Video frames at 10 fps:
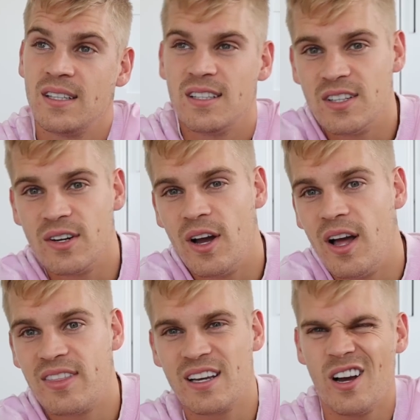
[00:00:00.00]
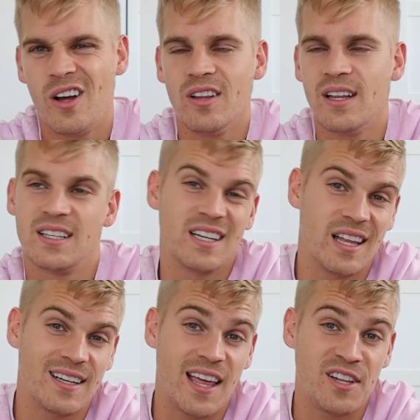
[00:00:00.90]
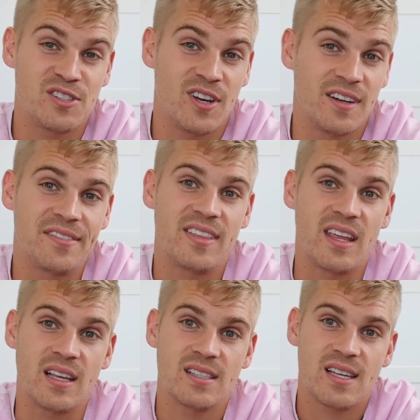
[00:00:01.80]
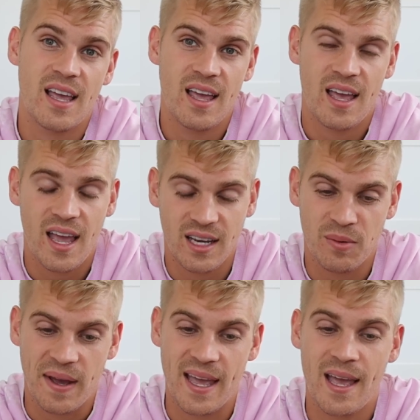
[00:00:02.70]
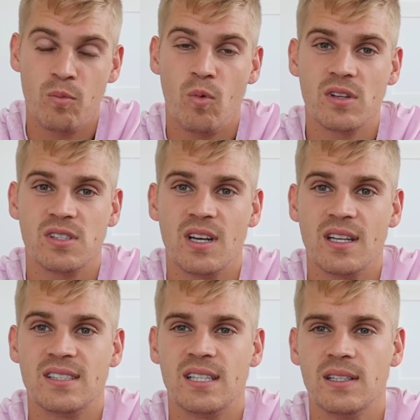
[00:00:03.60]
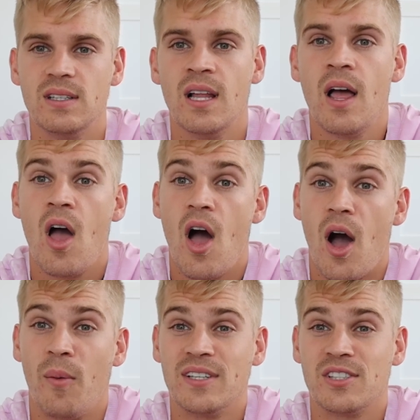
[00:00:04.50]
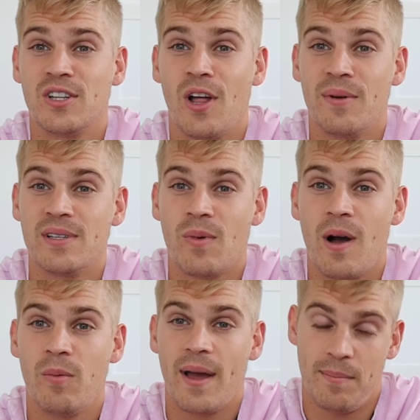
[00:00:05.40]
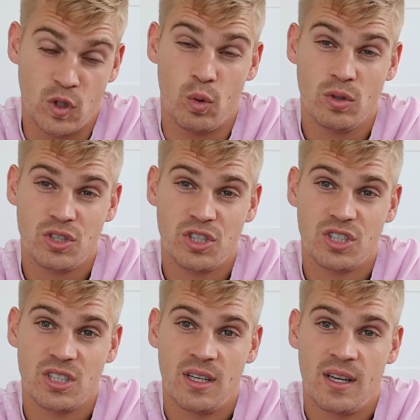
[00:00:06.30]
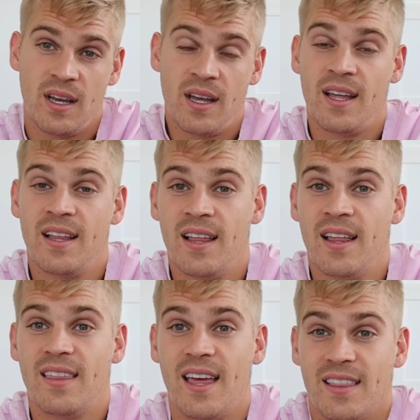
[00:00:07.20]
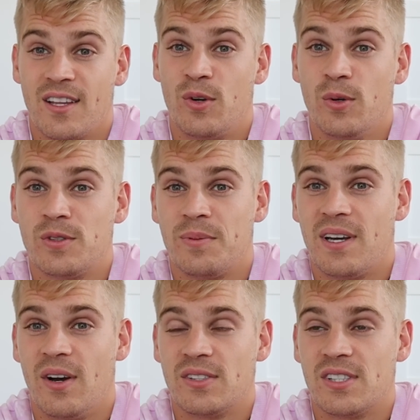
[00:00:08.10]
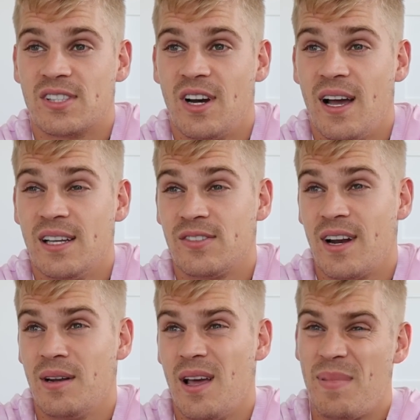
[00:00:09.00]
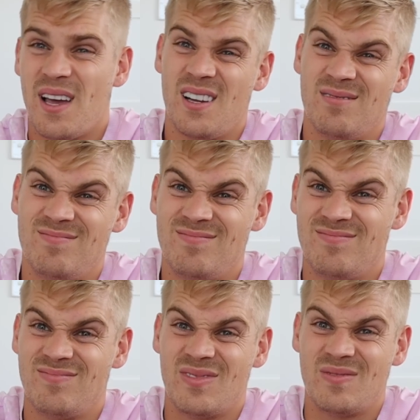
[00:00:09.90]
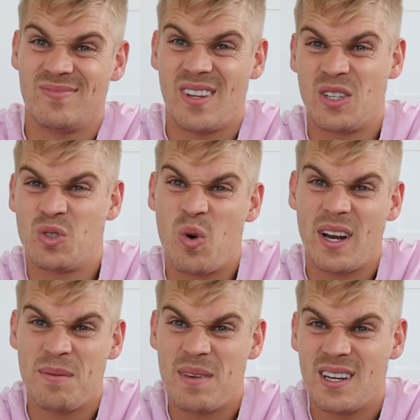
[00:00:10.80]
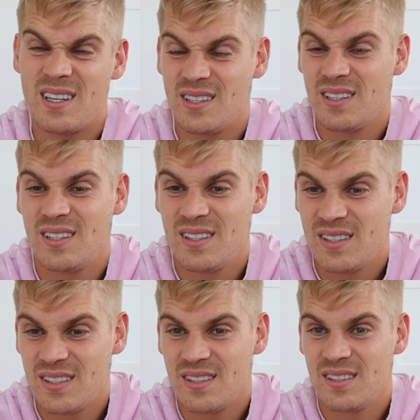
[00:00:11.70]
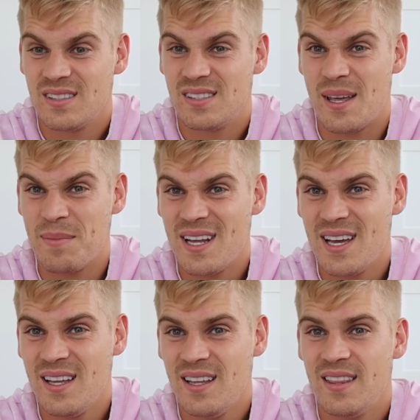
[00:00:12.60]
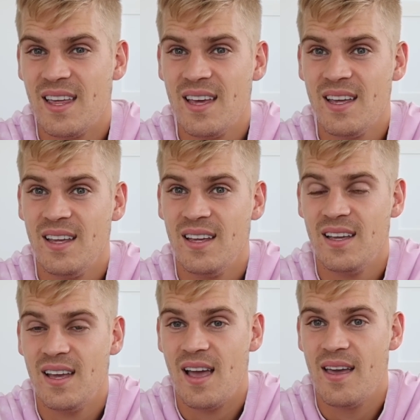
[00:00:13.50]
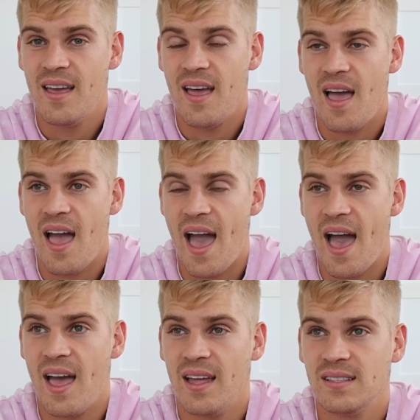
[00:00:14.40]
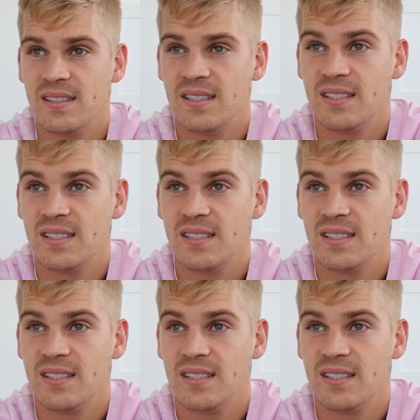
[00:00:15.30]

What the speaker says: you know, I think I'll neglect that side of things. Anyway, it wasn't until I went to Chloe's Wellwear launch that the Cool to Be Conscious guys ran about a 20-minute seminar there, and